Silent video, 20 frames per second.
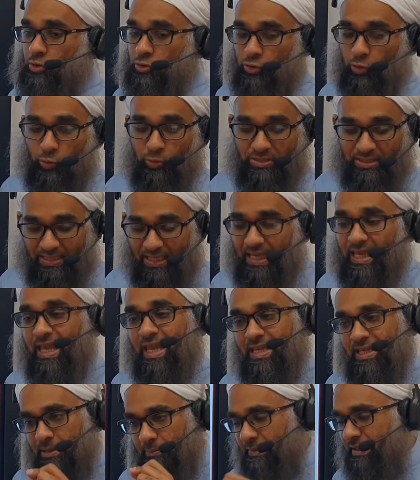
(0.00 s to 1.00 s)
So you say
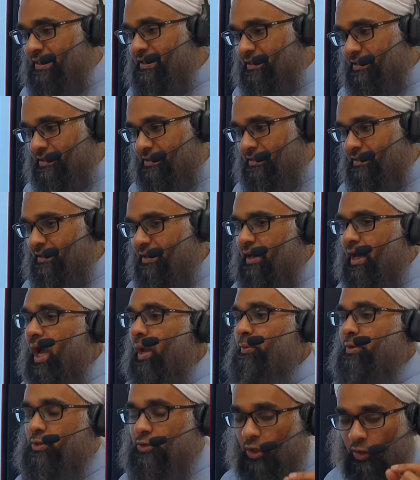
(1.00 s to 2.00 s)
a yamin,
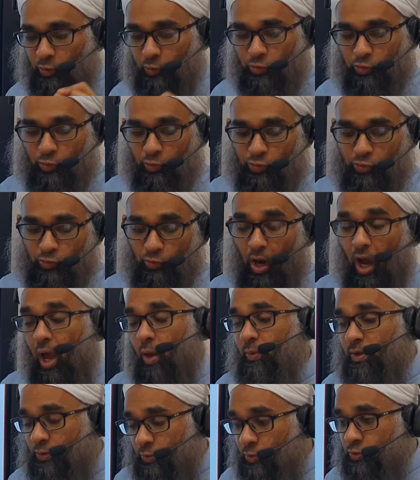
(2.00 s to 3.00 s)
I will not do so and so,
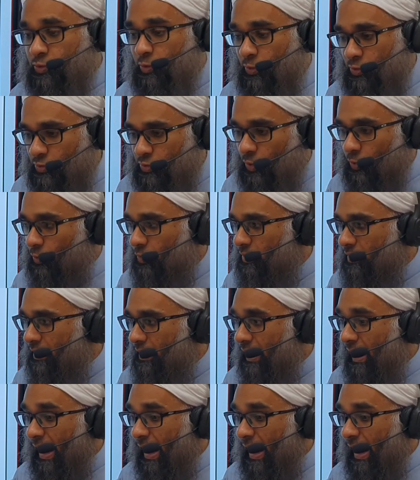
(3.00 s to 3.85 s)
I will do so and so.